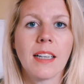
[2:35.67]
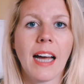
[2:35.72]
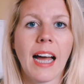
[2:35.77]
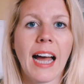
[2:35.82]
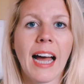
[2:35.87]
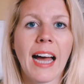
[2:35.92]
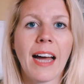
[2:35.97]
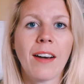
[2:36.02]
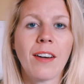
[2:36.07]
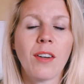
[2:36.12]

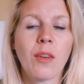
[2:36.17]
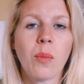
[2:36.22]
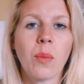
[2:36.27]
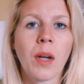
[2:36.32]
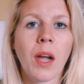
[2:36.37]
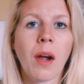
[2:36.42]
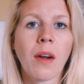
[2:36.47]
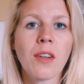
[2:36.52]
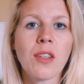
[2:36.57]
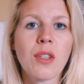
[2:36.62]
And we're
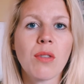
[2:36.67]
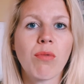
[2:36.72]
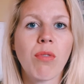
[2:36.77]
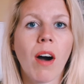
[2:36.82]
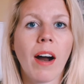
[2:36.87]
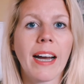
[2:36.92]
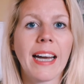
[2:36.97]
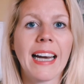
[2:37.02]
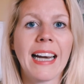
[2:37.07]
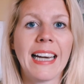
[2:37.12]
going to
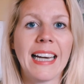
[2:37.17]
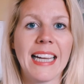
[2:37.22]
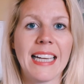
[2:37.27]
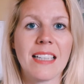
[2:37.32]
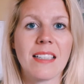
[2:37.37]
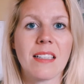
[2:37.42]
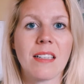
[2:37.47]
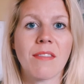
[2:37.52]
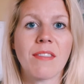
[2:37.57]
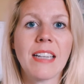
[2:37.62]
write a
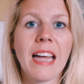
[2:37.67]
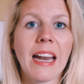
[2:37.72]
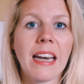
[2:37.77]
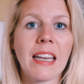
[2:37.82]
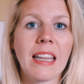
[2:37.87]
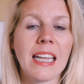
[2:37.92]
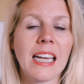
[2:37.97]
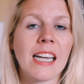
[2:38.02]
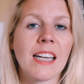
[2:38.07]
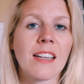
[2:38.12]
list of
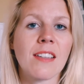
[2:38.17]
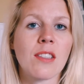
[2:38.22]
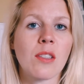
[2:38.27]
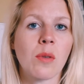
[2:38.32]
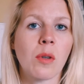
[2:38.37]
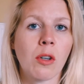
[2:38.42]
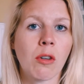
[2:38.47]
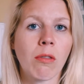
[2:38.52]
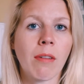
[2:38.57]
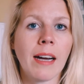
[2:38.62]
10 things that
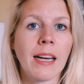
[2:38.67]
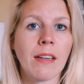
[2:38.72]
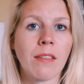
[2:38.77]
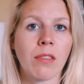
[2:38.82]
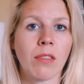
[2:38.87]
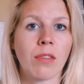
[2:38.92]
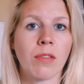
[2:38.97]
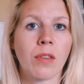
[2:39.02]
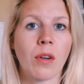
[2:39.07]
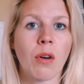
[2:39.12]
we're
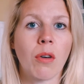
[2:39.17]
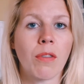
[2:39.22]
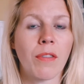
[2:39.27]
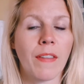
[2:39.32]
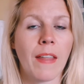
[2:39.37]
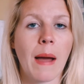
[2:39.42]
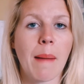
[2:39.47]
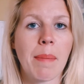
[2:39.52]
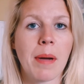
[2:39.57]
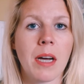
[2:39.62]
grateful for
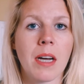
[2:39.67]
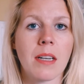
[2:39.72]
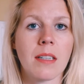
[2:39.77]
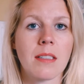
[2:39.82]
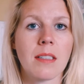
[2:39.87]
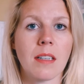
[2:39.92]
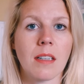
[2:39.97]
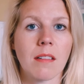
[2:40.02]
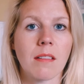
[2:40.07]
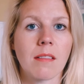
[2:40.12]
that
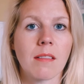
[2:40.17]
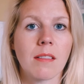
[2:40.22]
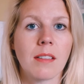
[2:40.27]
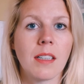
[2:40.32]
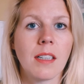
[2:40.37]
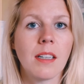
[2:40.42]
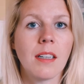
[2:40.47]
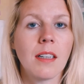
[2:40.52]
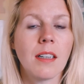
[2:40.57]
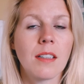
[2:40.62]
person.
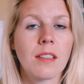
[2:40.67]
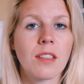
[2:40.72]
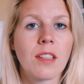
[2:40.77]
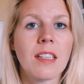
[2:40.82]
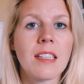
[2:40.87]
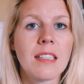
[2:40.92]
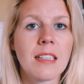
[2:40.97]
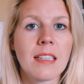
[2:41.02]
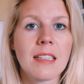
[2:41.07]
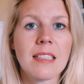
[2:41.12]
So
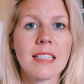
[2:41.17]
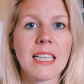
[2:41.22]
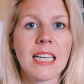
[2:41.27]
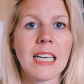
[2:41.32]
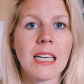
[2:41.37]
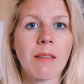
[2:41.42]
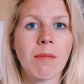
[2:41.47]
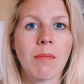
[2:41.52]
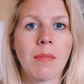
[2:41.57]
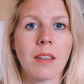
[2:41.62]
this can
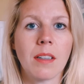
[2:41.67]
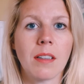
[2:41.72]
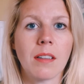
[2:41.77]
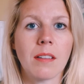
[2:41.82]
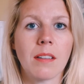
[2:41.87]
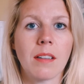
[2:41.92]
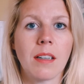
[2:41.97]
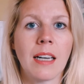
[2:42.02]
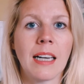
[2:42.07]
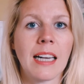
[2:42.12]
seem
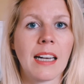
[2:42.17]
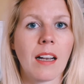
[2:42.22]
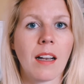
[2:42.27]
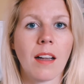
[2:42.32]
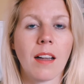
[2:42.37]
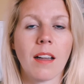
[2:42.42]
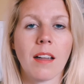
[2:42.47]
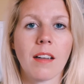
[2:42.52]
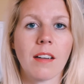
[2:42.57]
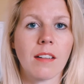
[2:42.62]
a
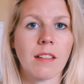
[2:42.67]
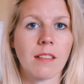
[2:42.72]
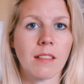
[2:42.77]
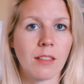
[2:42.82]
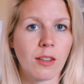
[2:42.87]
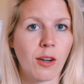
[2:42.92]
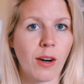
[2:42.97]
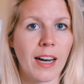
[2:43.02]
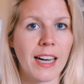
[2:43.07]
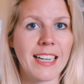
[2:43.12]
little
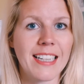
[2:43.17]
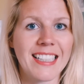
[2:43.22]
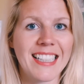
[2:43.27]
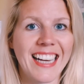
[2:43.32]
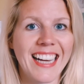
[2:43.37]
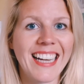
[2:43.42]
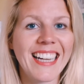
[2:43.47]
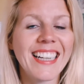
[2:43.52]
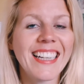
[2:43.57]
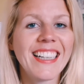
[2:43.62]

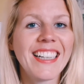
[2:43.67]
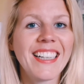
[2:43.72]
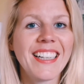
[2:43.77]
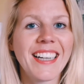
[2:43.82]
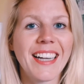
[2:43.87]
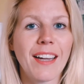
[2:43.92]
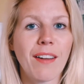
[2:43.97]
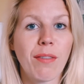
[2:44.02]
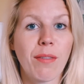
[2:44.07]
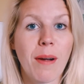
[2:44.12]
crazy
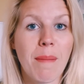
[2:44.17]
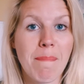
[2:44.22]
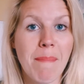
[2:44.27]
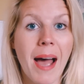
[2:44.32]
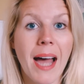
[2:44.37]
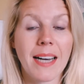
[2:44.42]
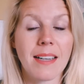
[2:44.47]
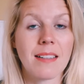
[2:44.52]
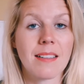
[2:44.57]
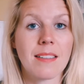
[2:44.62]
if we're
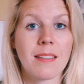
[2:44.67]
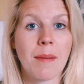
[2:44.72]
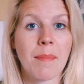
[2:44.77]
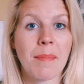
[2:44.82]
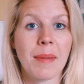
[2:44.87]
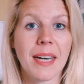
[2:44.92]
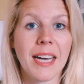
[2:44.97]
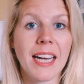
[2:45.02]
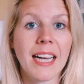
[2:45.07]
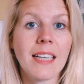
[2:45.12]
mad at
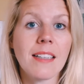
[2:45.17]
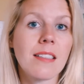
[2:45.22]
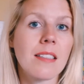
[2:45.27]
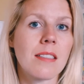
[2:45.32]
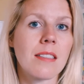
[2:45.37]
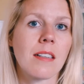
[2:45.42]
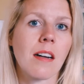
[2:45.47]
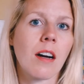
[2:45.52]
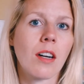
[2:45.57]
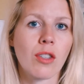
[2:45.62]
somebody to
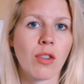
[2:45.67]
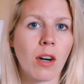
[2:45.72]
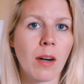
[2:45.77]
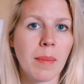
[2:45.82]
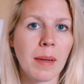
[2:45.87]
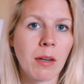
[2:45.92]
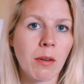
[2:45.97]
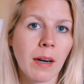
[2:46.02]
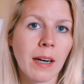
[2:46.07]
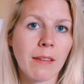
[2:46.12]
start trying to be
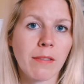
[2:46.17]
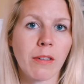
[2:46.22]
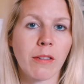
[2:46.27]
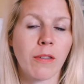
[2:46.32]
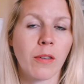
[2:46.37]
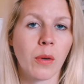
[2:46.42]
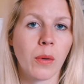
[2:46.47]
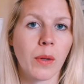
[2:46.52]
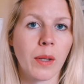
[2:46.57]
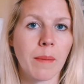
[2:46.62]
grateful
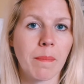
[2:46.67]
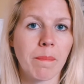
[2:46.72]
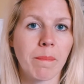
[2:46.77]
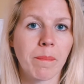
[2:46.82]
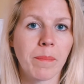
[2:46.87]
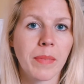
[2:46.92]
for them.